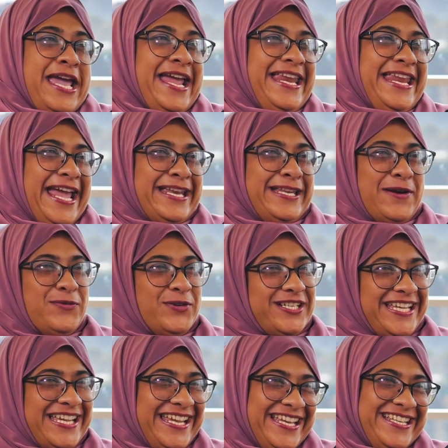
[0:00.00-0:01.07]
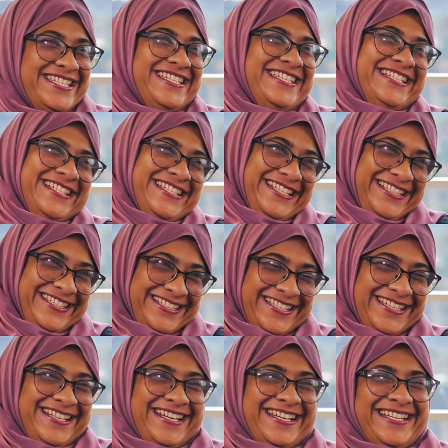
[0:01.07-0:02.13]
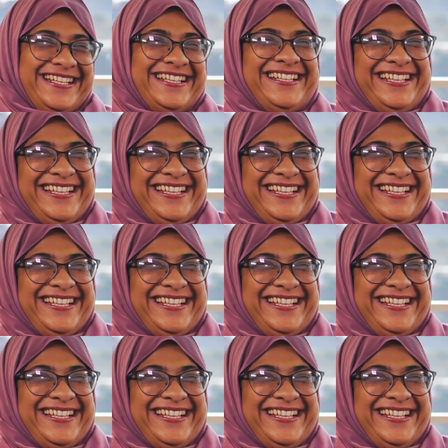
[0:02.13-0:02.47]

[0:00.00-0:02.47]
And yet I'm working engineering, right?